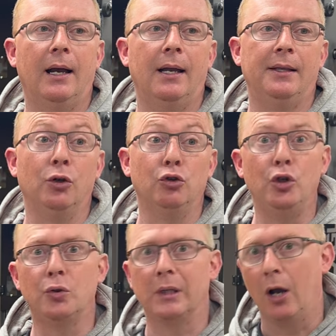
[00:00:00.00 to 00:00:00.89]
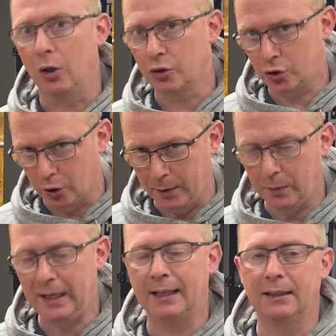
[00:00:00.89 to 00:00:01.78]
the unusually hot summer
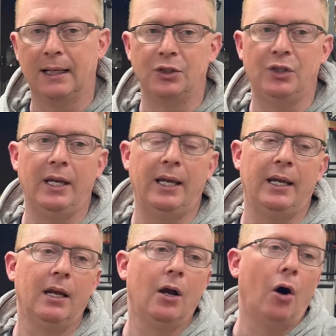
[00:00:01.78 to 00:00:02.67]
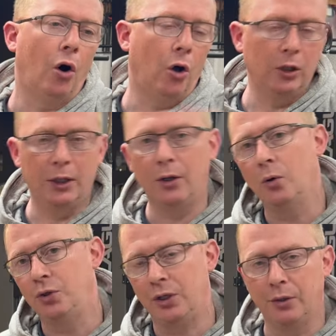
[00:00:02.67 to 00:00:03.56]
we had last year, all of
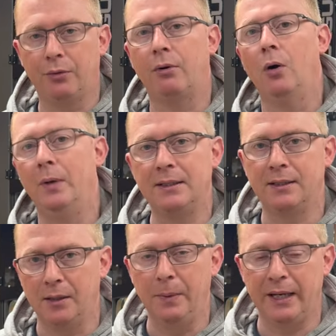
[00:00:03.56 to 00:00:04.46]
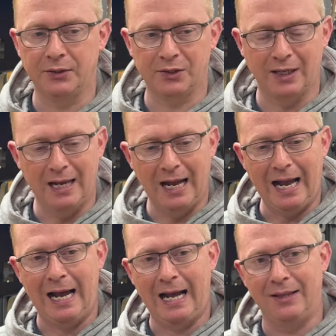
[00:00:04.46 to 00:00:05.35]
those you could throw into the mix,
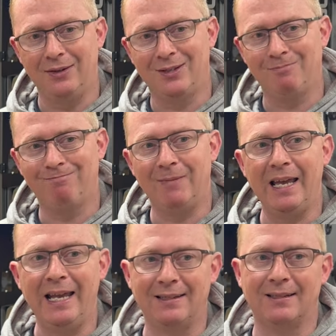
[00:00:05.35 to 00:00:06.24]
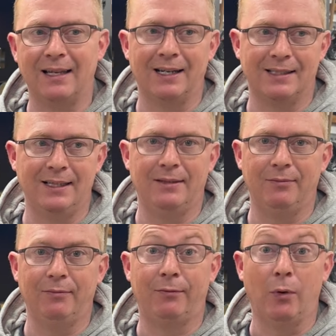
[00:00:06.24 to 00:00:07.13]
and it started,
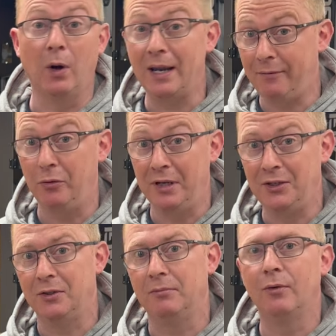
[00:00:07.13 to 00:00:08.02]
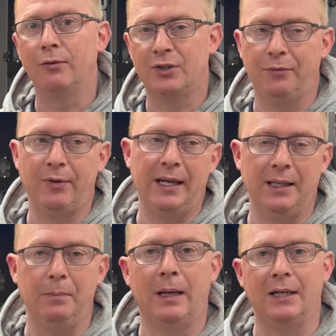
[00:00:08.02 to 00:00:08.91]
for whatever reason, to
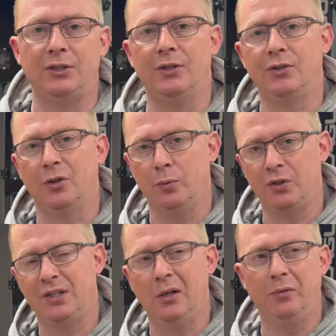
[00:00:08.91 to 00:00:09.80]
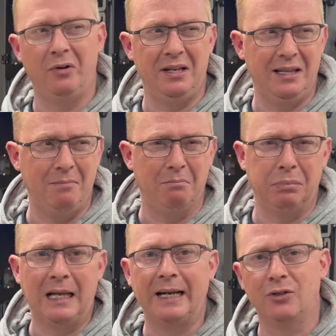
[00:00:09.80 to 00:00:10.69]
fail in patches. So there was silver and then
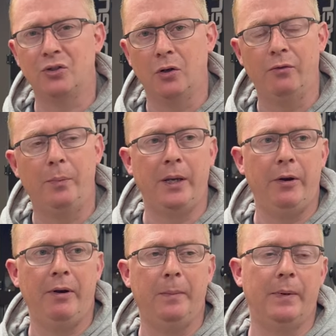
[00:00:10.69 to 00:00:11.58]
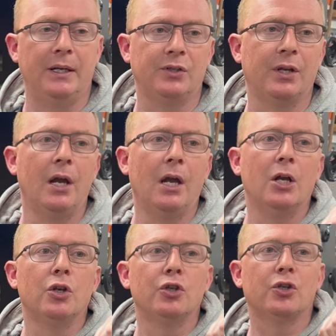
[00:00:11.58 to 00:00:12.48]
black sort of appearing in bits.
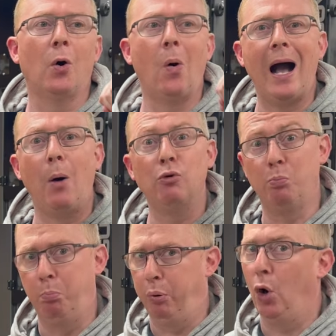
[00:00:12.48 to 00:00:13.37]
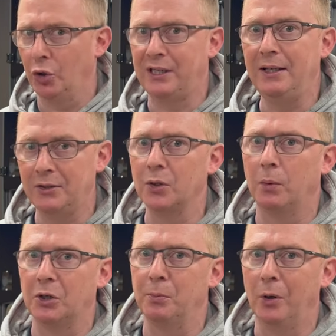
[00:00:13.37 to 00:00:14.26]
So I was bought into
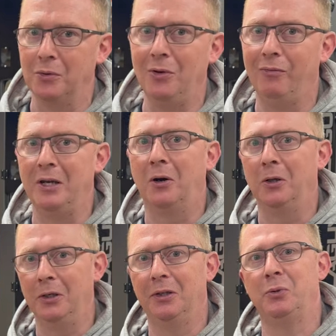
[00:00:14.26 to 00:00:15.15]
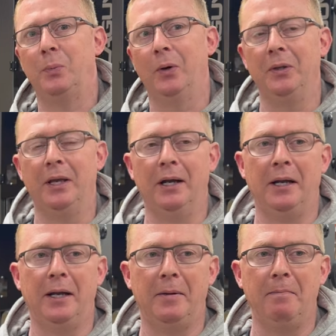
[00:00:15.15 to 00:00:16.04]
Osmo UV oil at this point,
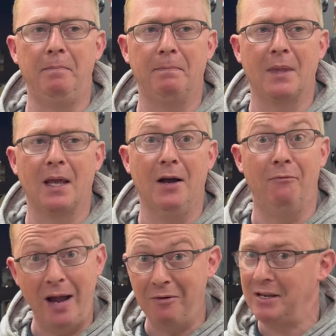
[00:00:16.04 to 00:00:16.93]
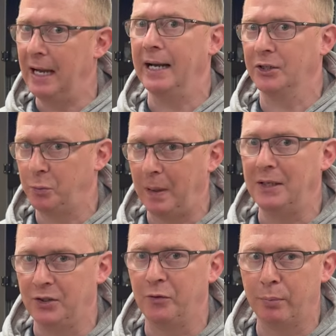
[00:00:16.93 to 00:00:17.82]
a very
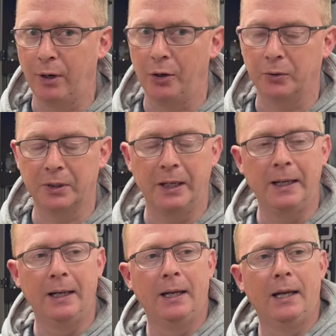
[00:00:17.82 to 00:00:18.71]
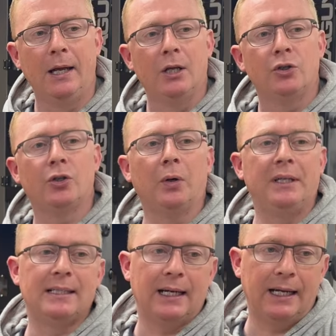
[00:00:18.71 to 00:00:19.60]
expensive product. So I
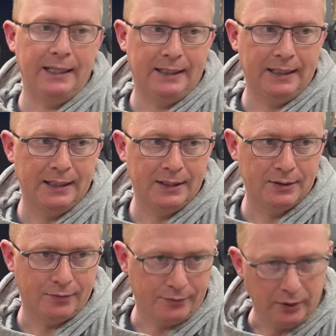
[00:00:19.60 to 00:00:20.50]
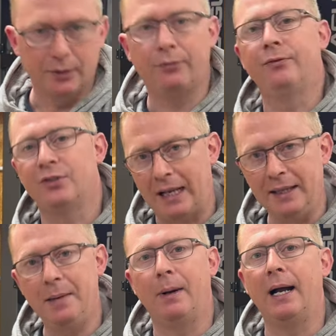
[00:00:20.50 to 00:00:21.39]
decided to
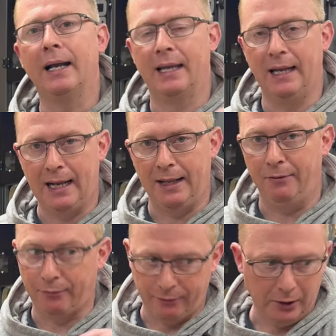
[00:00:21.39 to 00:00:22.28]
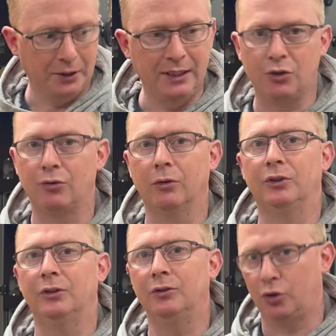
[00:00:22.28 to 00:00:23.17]
sand it back and follow the
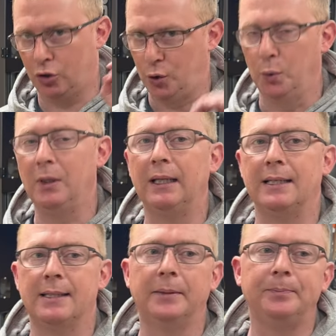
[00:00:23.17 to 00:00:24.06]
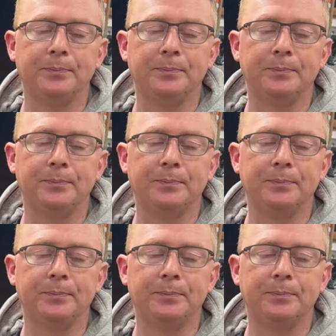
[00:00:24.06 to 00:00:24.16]
instructions to the letter.